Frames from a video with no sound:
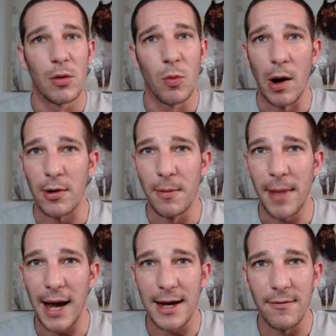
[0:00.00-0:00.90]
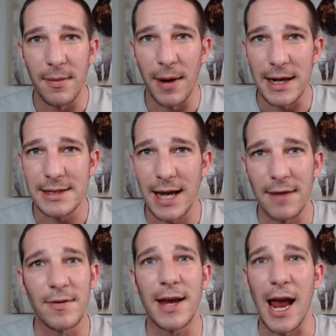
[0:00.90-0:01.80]
Welcome back, everybody. Dave
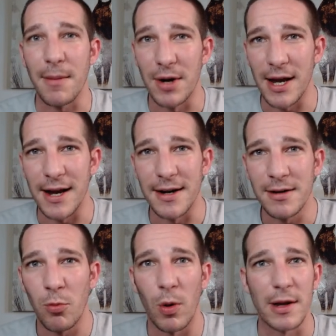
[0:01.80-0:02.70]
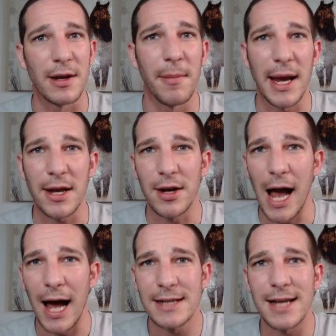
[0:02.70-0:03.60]
the Gamer here. Wanted to make you
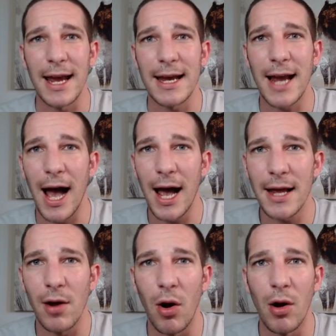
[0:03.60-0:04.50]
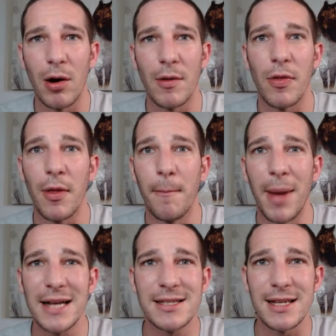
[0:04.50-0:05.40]
guys a guide on the
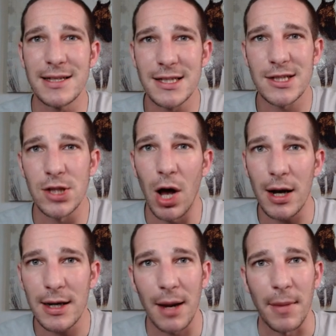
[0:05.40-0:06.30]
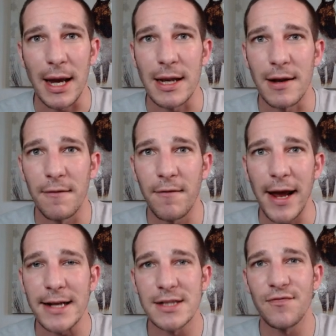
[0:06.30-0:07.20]
best in slot coming into
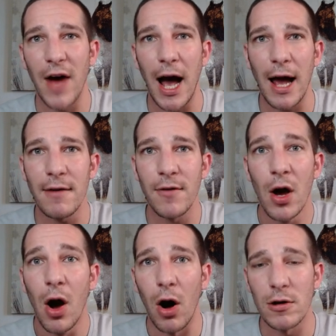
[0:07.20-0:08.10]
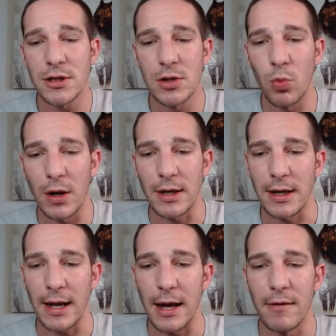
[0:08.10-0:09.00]
Phase 5. Also wanted to
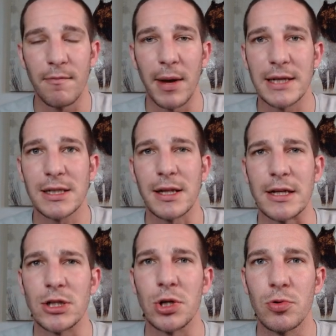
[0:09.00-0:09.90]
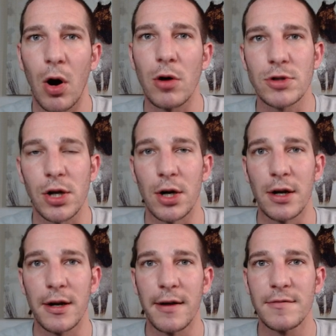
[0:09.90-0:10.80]
give basically two
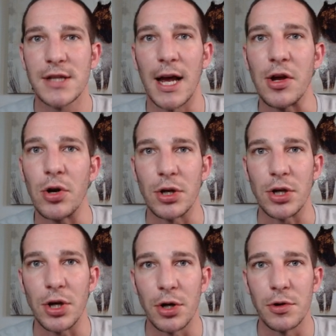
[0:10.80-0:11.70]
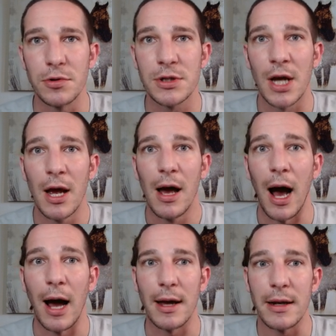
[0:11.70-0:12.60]
alternatives that you could use
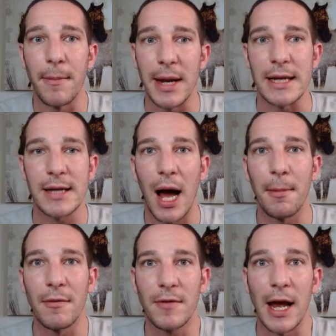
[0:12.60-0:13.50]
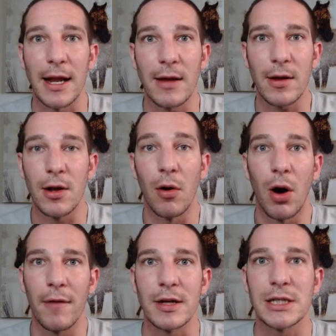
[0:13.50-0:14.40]
in the meantime of getting,
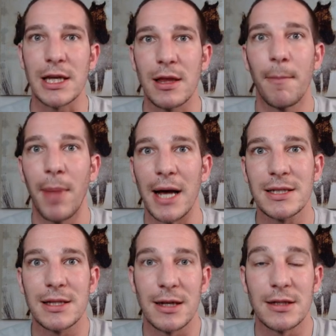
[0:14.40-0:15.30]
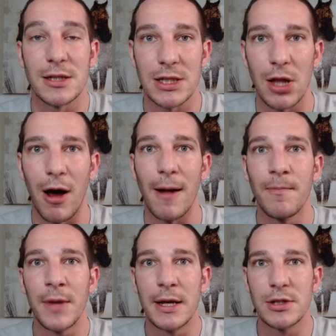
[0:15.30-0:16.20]
obviously the best in slot.
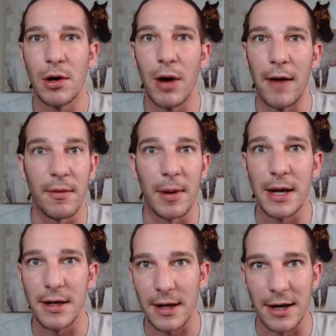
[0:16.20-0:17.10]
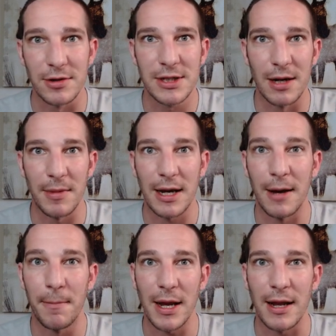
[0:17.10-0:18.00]
So everybody in your guild's going to be
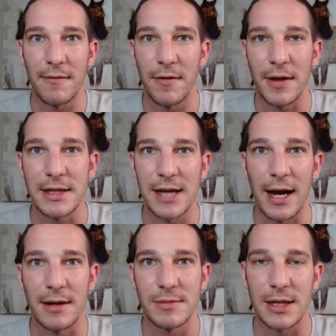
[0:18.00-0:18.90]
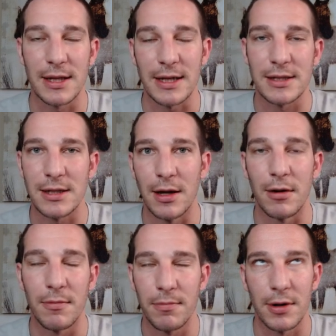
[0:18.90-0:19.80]
competing for these items, at least,
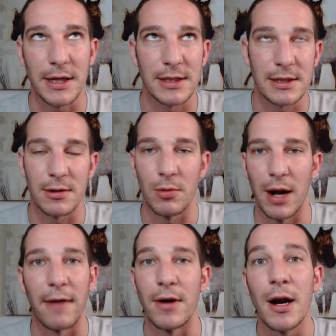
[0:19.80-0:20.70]
priest or whatever.